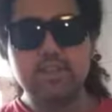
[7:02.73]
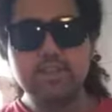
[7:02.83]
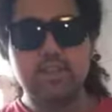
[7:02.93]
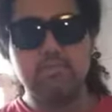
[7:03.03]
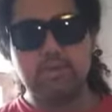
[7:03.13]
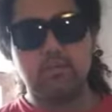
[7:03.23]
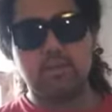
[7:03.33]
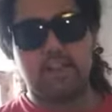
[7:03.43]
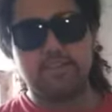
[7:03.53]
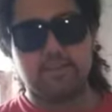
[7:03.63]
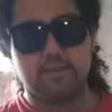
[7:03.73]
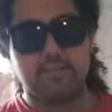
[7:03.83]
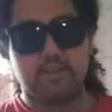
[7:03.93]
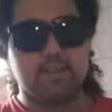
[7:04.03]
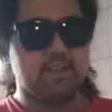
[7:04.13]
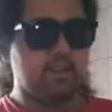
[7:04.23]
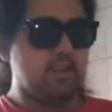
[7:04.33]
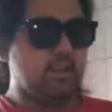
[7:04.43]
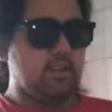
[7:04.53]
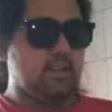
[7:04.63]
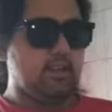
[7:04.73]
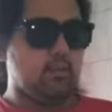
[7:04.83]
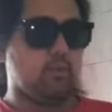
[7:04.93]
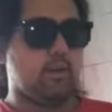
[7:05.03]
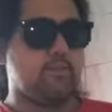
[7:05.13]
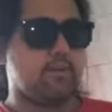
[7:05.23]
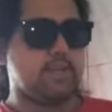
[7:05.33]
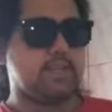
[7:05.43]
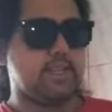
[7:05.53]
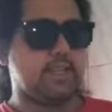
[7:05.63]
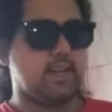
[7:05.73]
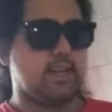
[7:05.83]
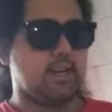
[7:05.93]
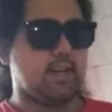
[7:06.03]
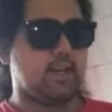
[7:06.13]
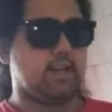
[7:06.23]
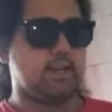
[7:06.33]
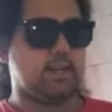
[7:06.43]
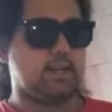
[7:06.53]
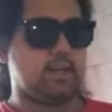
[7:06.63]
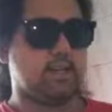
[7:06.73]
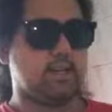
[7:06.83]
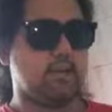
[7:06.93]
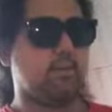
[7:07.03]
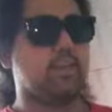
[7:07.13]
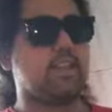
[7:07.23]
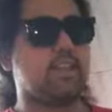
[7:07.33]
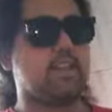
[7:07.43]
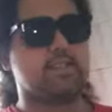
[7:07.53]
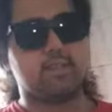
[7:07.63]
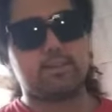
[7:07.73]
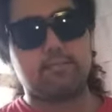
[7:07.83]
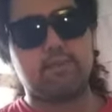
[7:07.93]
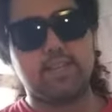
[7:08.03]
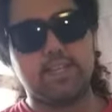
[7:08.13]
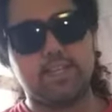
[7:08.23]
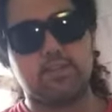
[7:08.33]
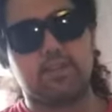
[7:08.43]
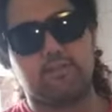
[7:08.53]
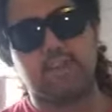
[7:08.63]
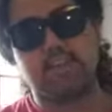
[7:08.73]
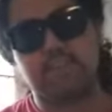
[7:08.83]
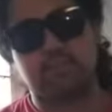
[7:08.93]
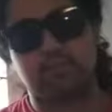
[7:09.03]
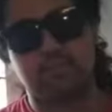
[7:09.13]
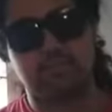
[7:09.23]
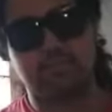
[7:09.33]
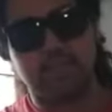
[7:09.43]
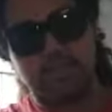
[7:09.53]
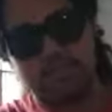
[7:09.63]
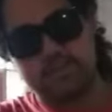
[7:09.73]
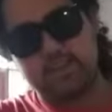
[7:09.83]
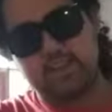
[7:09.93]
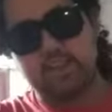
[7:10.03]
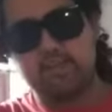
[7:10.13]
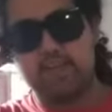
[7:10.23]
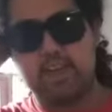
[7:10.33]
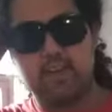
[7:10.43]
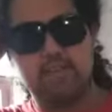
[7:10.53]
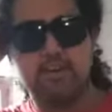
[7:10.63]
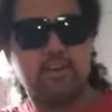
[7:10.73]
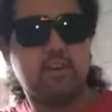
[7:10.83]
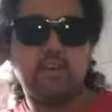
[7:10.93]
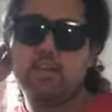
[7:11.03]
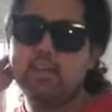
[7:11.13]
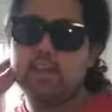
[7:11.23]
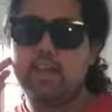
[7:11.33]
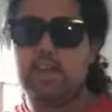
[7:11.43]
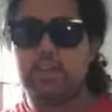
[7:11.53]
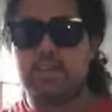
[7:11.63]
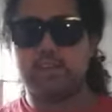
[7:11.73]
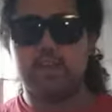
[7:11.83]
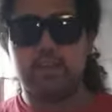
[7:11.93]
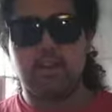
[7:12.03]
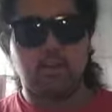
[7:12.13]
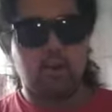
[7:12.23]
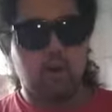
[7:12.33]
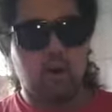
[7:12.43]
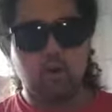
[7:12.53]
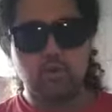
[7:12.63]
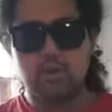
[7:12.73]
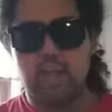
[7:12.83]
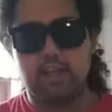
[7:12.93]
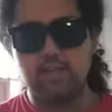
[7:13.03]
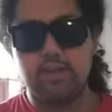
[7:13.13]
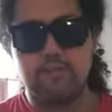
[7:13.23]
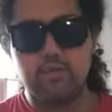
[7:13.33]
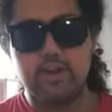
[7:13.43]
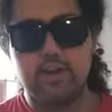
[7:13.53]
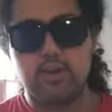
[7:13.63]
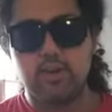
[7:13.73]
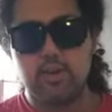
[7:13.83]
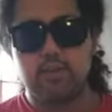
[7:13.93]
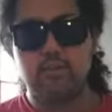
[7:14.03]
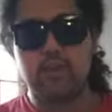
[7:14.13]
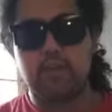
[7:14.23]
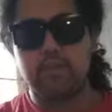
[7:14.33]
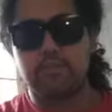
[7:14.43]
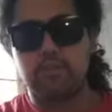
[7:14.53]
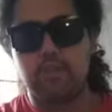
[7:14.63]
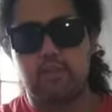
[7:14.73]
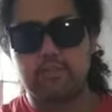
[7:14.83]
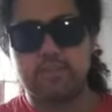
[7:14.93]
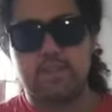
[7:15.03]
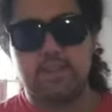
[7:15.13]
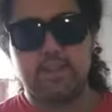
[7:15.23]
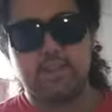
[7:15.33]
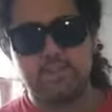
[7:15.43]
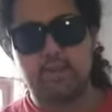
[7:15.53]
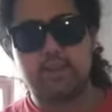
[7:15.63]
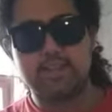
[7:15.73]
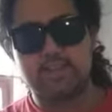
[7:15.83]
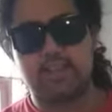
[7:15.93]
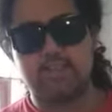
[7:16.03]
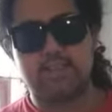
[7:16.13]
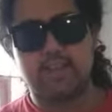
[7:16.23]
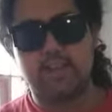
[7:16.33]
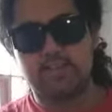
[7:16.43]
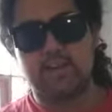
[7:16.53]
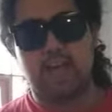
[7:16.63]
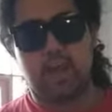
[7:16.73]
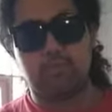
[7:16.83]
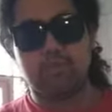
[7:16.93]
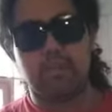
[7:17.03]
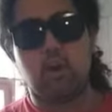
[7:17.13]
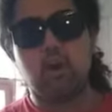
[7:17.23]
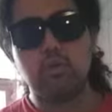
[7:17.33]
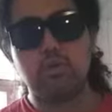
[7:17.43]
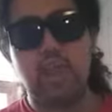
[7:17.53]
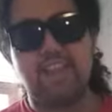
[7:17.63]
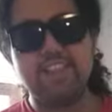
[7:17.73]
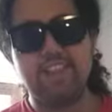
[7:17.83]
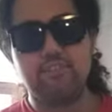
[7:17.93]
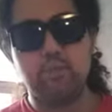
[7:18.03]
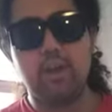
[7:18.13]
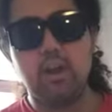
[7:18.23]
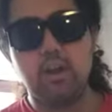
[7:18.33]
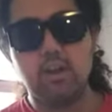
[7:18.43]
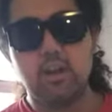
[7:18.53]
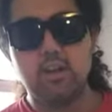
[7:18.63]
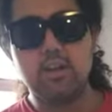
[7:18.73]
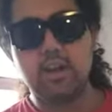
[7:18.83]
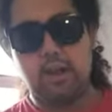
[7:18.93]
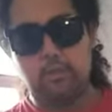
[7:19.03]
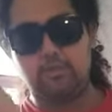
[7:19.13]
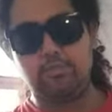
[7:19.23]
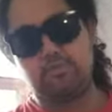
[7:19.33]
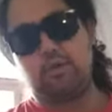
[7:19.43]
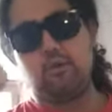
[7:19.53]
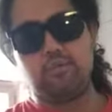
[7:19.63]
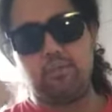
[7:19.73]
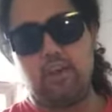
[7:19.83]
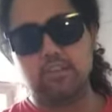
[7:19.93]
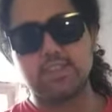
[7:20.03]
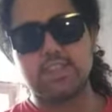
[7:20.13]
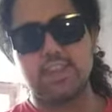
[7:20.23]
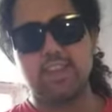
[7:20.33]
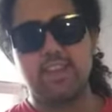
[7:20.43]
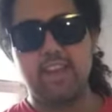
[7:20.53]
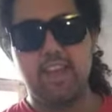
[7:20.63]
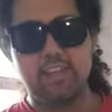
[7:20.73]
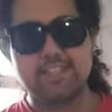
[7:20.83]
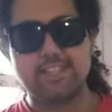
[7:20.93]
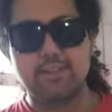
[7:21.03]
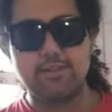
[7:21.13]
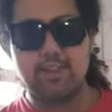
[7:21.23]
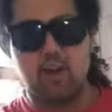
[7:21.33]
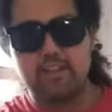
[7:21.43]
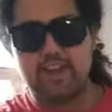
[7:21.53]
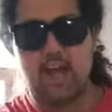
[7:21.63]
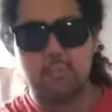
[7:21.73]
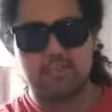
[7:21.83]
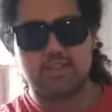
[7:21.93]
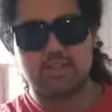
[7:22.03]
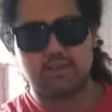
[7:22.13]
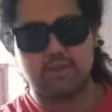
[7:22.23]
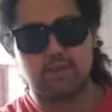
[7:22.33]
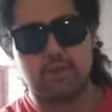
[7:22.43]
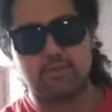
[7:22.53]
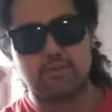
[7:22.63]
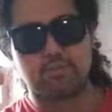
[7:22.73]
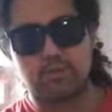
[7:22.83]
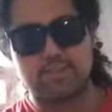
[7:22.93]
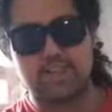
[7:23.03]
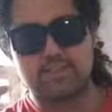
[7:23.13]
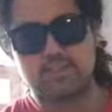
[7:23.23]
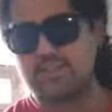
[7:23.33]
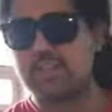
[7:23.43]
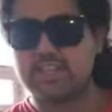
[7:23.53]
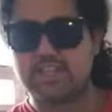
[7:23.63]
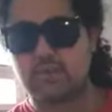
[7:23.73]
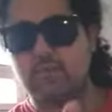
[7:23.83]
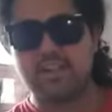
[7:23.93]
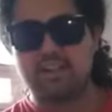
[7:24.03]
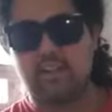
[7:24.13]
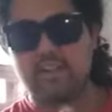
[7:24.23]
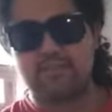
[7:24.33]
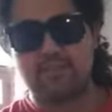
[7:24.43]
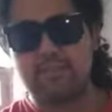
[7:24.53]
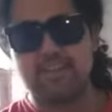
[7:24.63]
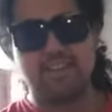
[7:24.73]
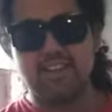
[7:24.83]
2 people were live streaming. One person, what they did is the police took advantage of people's naive behavior, and they said, oh, you can't leave through here. You gotta leave through the other side. They would get to the other side, and the cop would say, oh, you can't leave through here. You're gonna go through the other side. And slowly, all the cops would circle around those protesters and then just arrest all of them.